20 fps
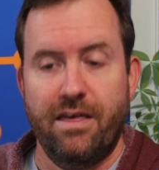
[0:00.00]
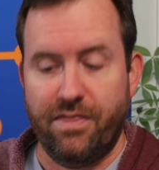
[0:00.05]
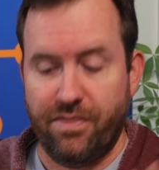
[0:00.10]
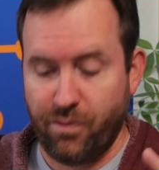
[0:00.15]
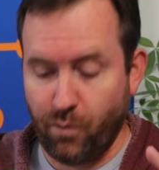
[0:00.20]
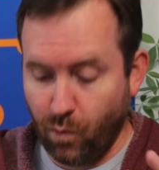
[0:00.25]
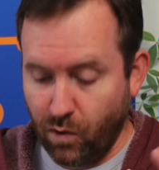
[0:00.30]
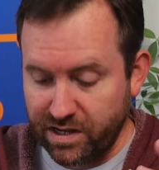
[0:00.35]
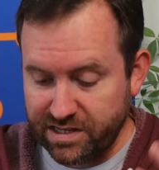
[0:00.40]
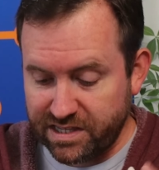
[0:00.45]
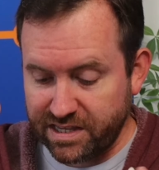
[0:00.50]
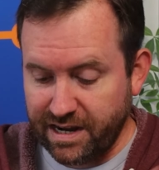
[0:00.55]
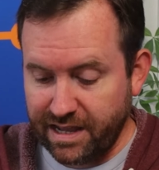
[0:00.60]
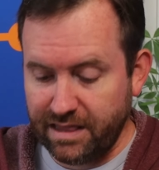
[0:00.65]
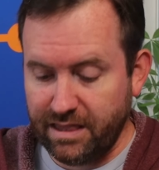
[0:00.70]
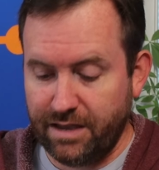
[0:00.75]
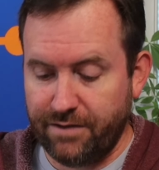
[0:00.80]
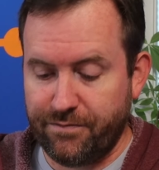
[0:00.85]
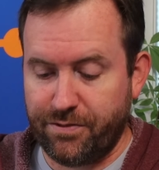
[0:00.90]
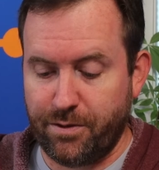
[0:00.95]
The ones that I
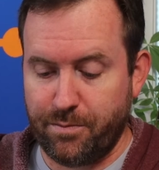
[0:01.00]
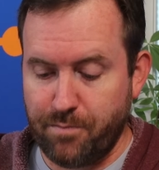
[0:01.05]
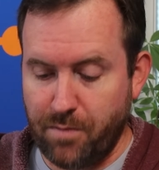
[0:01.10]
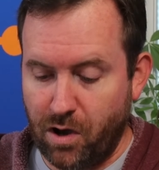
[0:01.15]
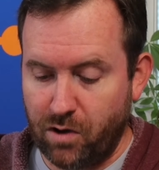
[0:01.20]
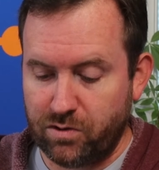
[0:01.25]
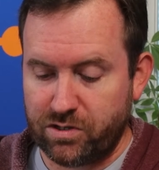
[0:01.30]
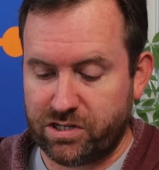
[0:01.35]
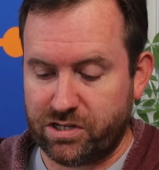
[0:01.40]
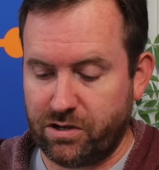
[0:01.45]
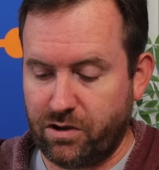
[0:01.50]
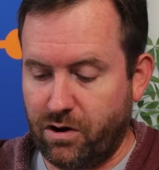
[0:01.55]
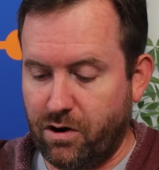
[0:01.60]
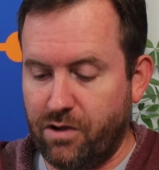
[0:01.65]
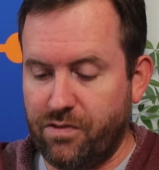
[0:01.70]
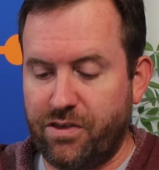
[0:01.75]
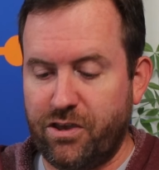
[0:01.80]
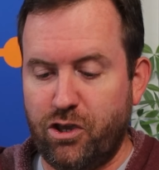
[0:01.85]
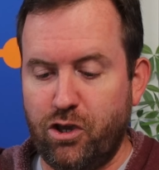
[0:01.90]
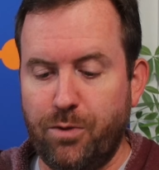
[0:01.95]
love the most
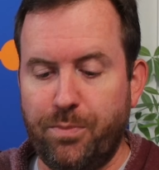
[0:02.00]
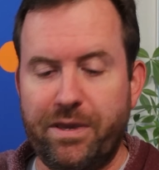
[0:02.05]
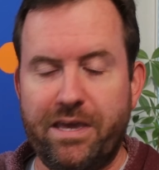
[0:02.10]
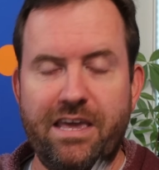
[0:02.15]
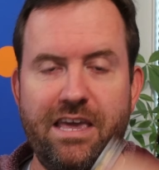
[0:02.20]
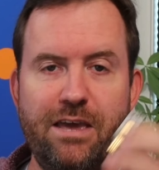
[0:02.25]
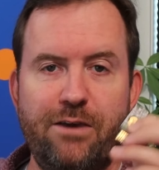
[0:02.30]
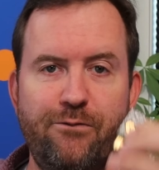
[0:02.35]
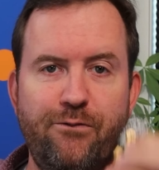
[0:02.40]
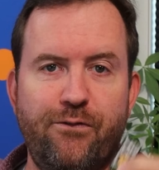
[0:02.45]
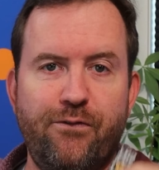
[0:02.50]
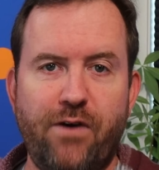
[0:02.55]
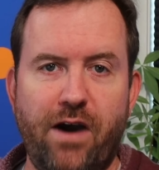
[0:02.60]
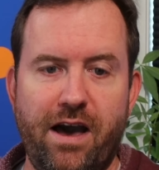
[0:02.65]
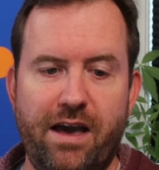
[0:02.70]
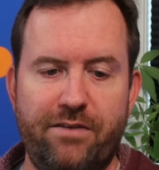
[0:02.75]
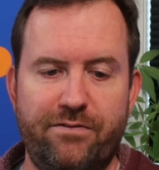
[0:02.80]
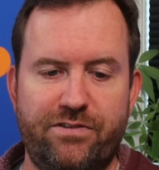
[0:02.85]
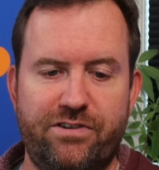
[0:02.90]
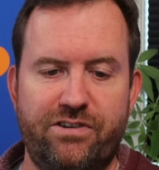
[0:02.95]
are the YubiKey
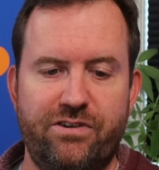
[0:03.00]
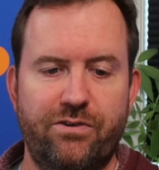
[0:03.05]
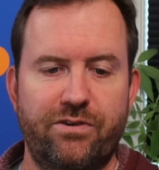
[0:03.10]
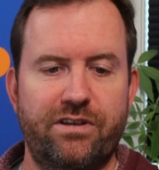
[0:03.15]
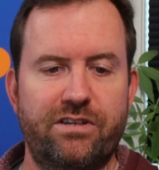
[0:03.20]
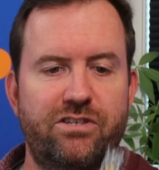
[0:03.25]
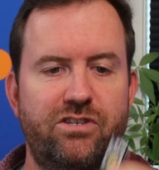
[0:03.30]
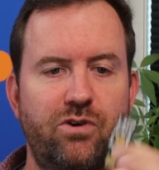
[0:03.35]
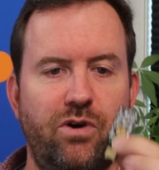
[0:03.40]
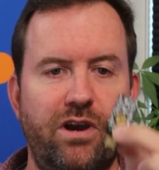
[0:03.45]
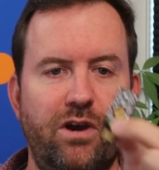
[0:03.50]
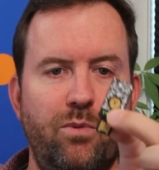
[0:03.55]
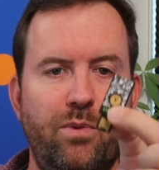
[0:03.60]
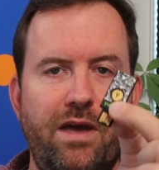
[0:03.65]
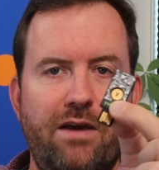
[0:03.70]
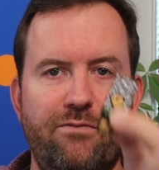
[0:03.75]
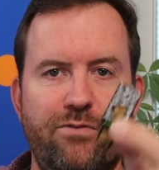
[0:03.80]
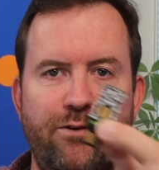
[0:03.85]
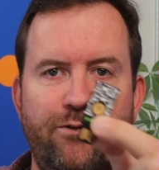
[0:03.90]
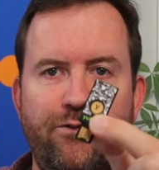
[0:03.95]
5 series. So here we
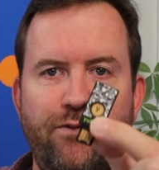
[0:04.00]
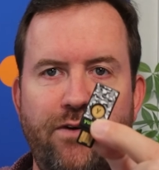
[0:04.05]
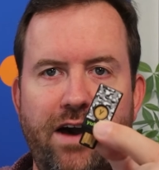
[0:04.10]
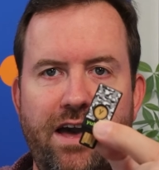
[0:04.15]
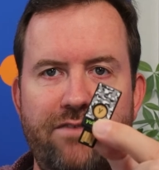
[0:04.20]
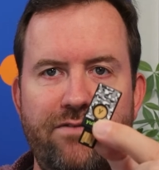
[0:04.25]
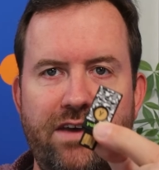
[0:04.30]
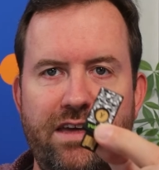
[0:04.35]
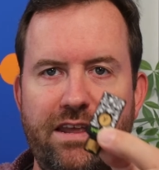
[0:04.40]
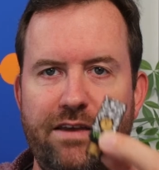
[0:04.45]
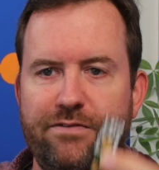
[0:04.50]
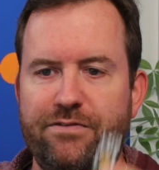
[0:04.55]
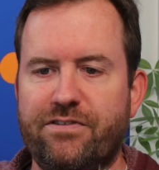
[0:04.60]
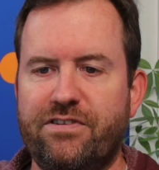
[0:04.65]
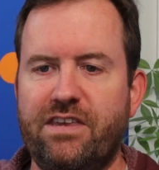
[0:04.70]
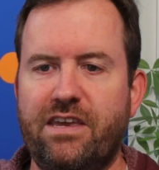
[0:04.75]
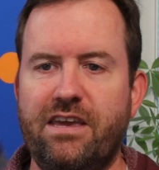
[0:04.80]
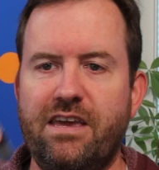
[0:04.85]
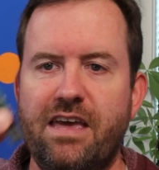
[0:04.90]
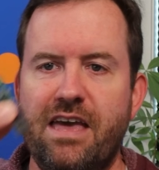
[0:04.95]
have the 5
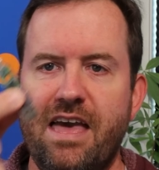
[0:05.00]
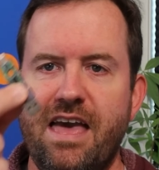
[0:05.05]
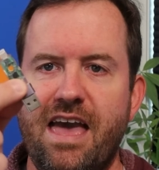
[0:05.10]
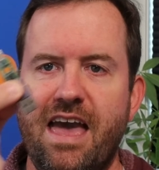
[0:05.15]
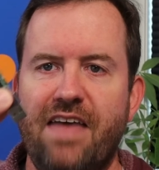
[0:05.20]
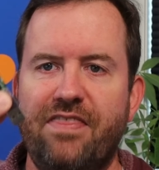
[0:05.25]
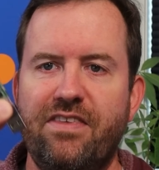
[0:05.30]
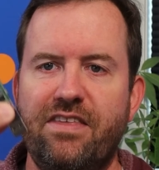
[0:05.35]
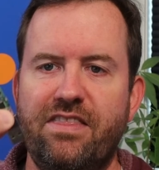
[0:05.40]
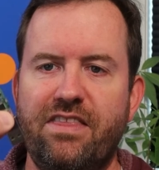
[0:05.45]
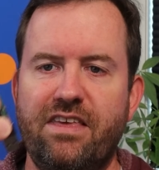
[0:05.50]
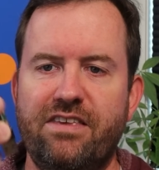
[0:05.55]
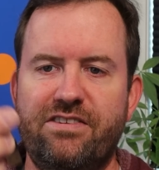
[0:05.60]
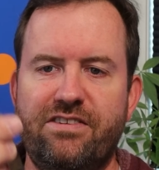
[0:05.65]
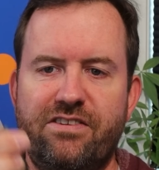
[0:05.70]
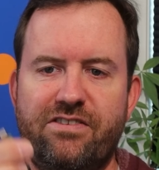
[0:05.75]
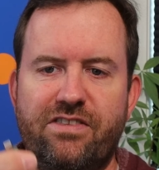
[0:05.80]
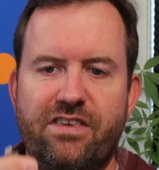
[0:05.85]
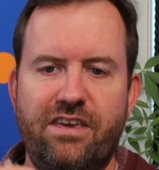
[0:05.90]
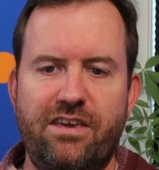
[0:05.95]
NFC, and then this
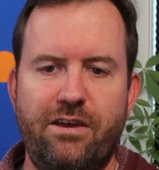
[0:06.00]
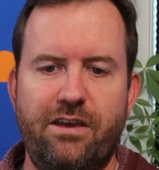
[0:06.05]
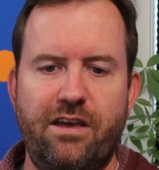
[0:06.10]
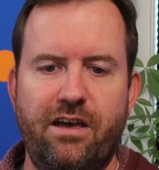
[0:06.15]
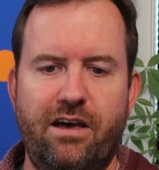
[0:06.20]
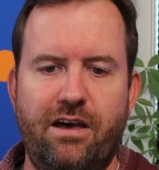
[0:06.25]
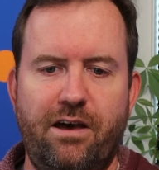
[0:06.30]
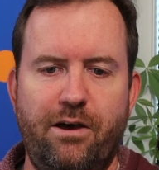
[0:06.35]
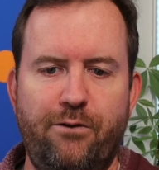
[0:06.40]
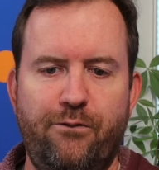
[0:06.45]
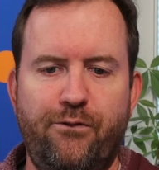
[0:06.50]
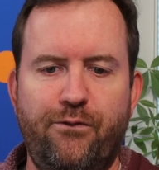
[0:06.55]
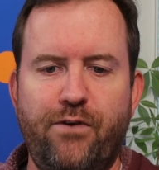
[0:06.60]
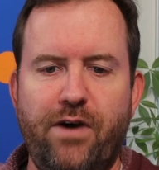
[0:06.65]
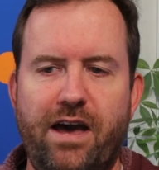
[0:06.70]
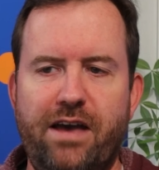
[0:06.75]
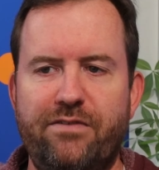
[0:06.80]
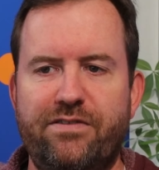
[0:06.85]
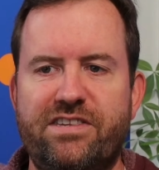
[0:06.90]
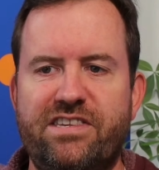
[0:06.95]
is the
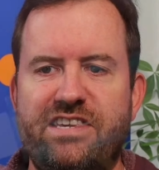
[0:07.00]
5